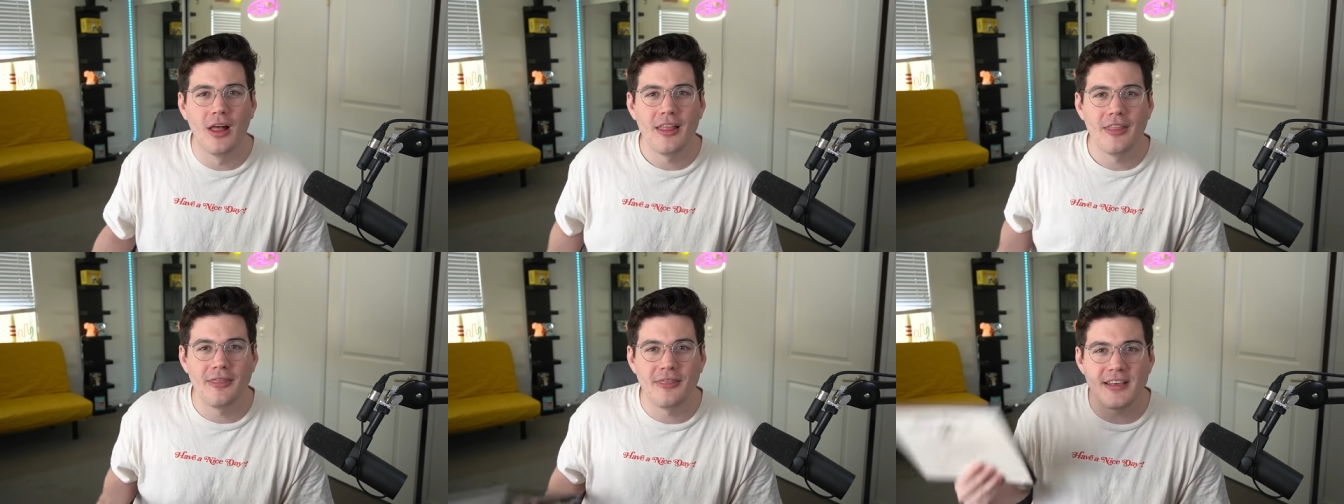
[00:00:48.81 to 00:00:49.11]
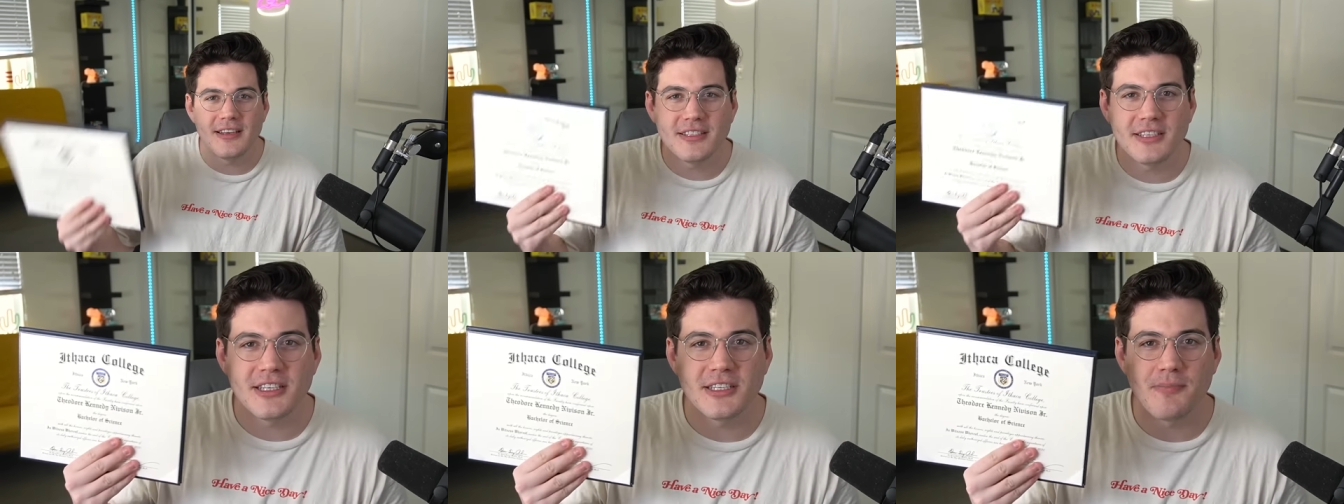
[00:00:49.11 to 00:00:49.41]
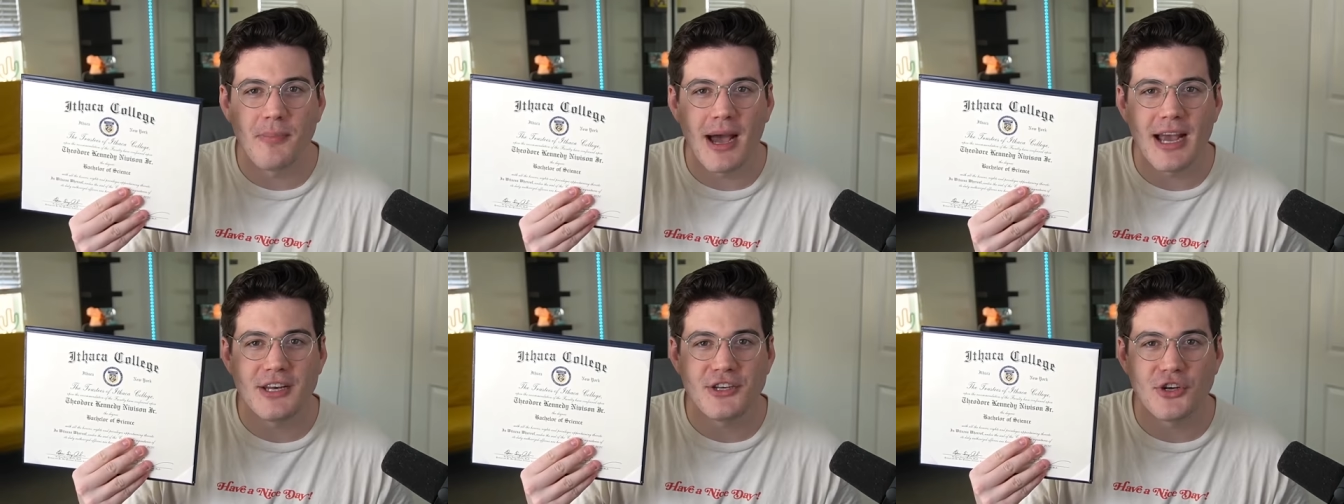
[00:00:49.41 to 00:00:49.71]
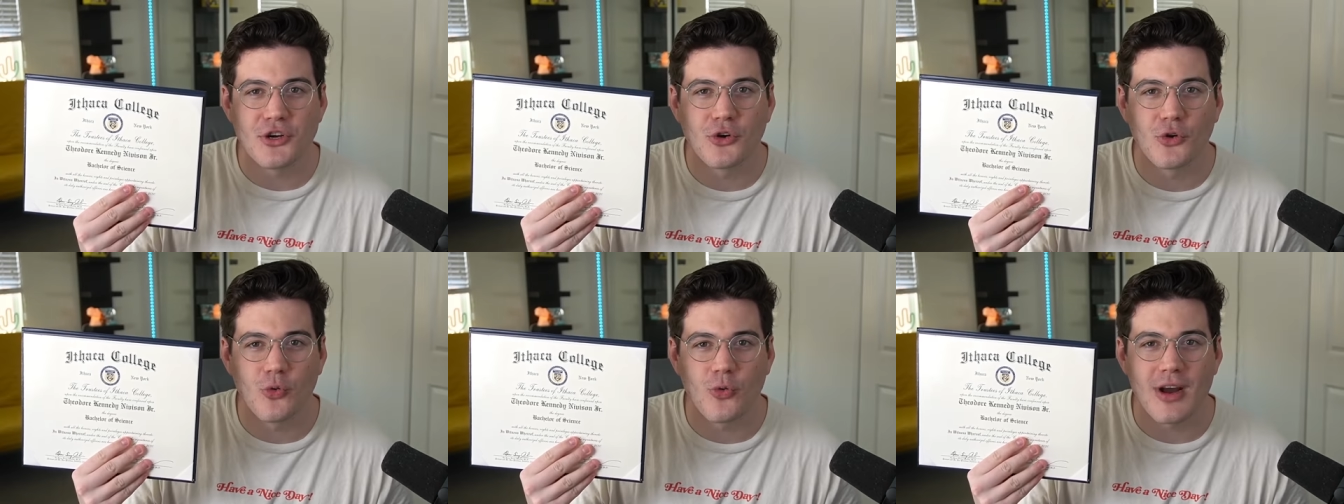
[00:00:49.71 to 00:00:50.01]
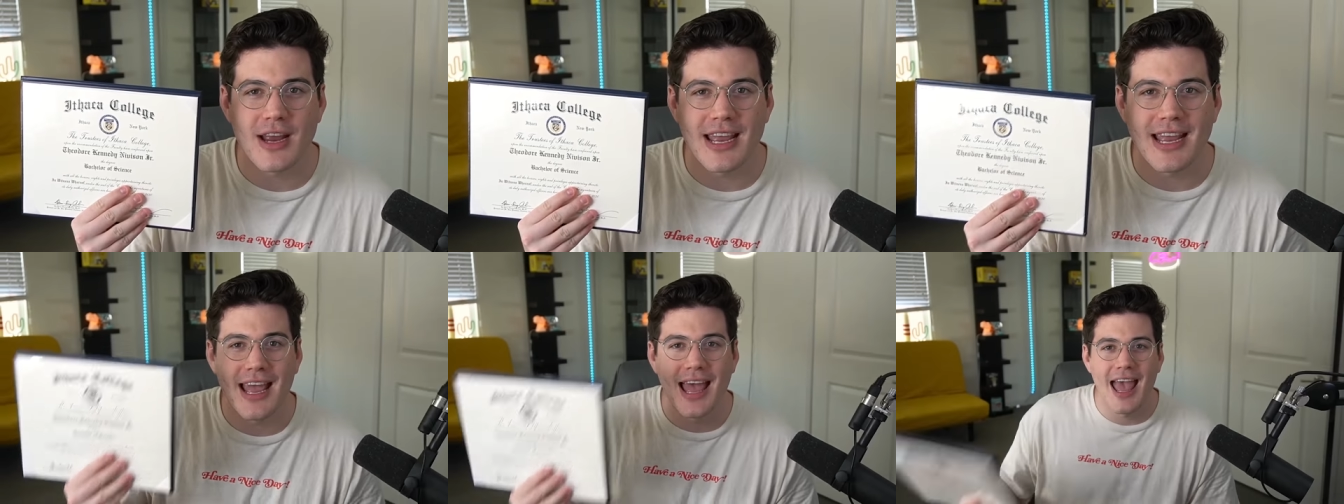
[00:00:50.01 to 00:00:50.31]
This is my
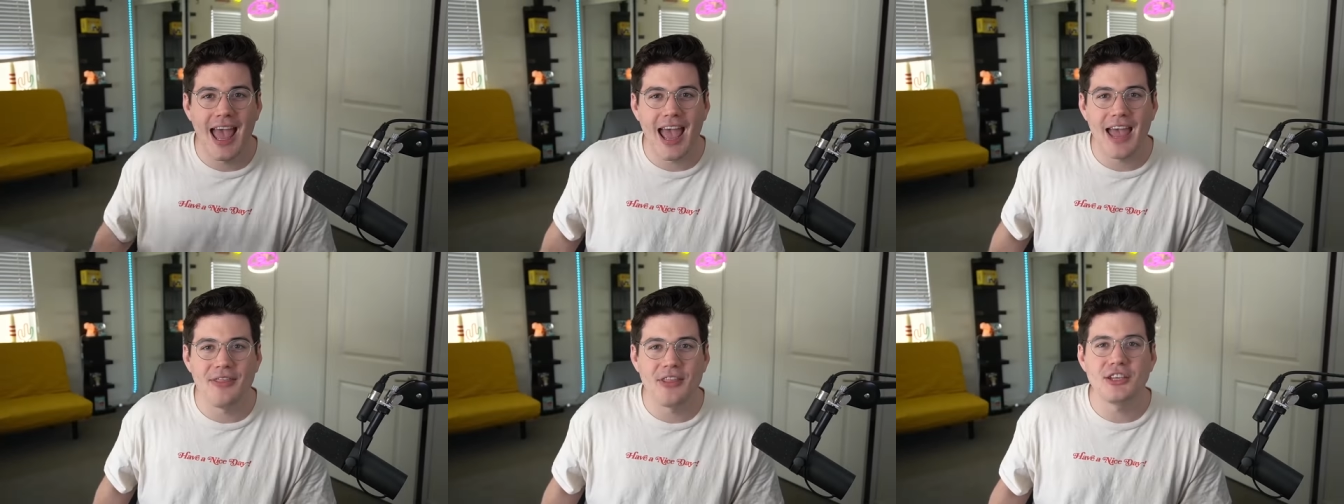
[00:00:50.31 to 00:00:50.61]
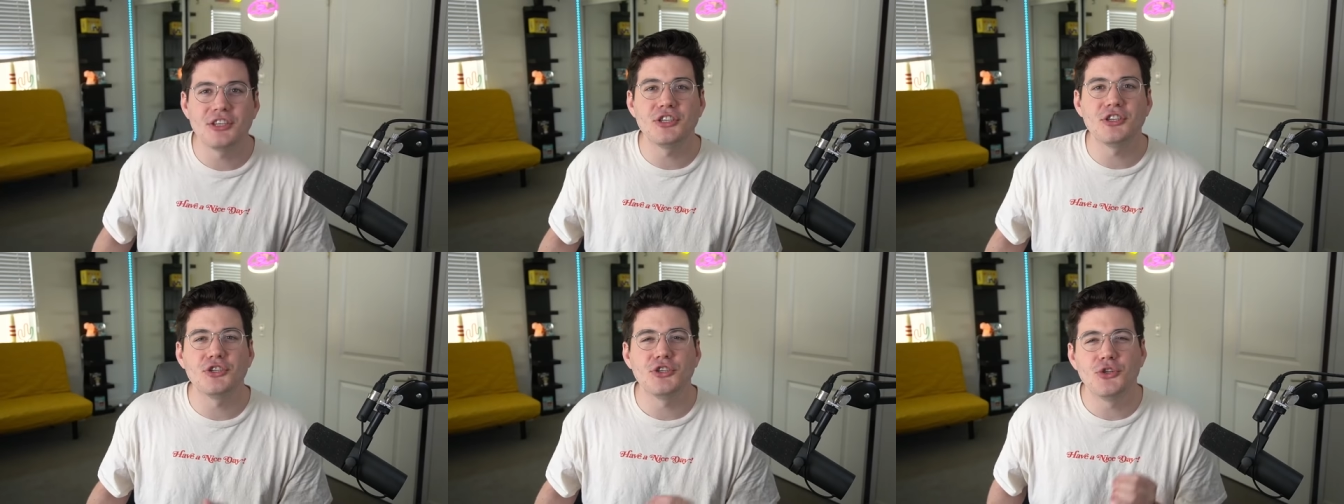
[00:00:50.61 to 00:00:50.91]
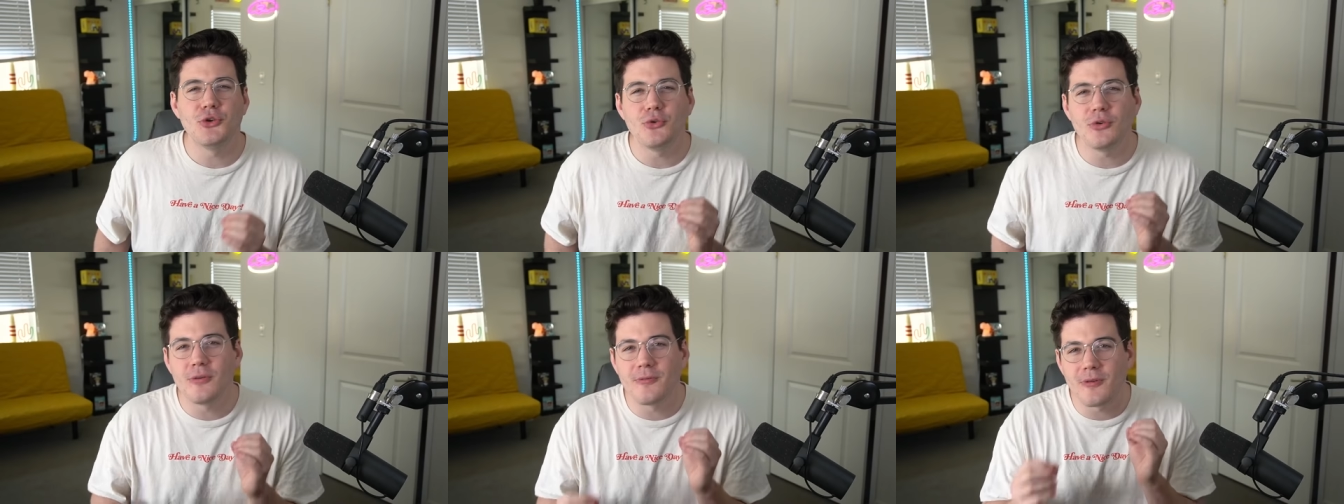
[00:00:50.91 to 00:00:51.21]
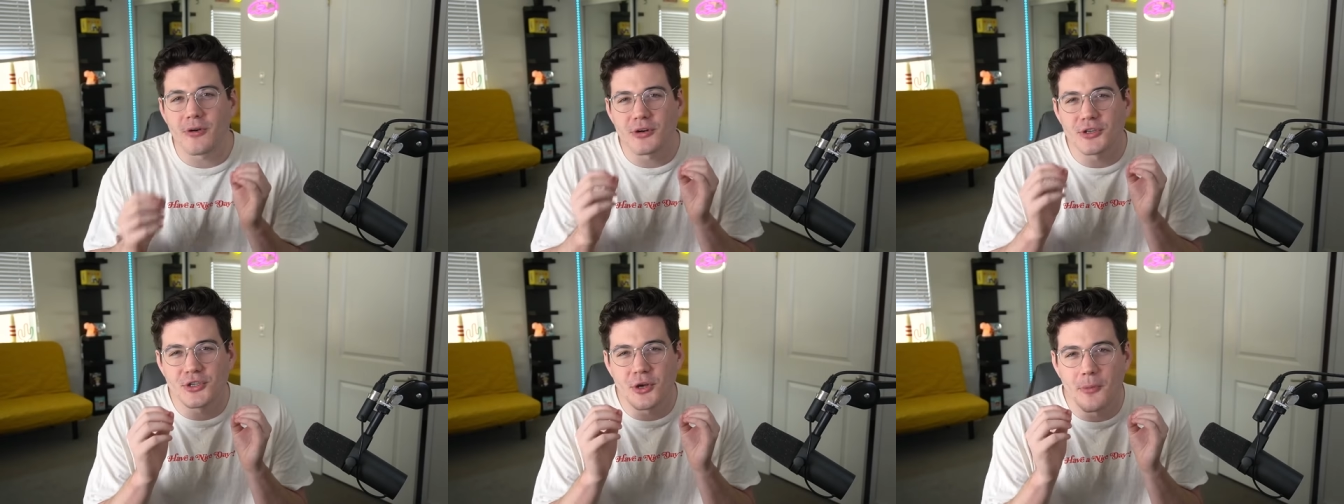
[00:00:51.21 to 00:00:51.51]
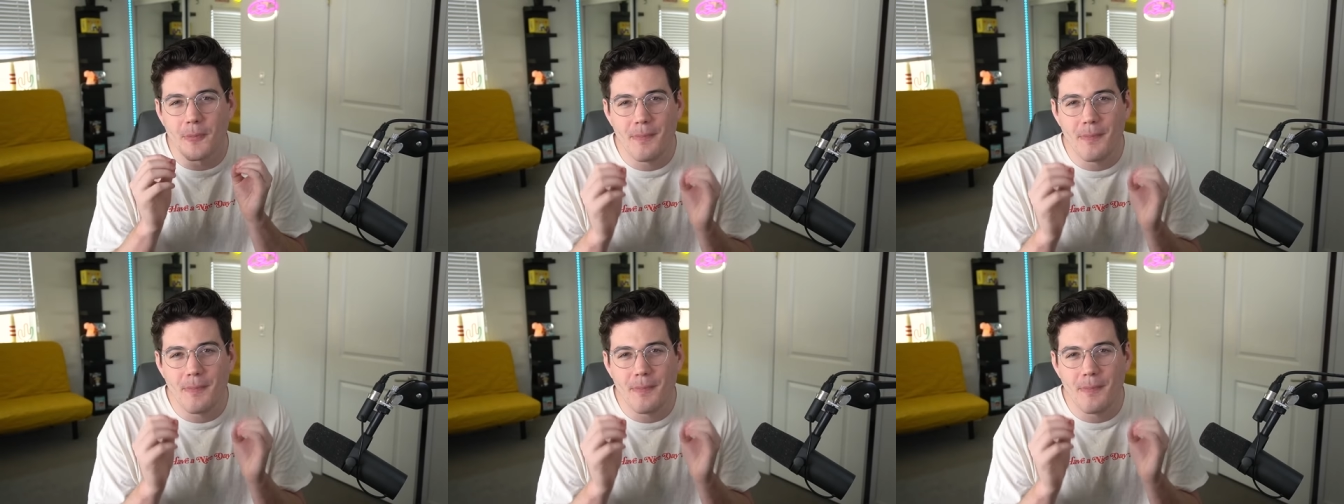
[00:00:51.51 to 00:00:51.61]
degree, and this is Universal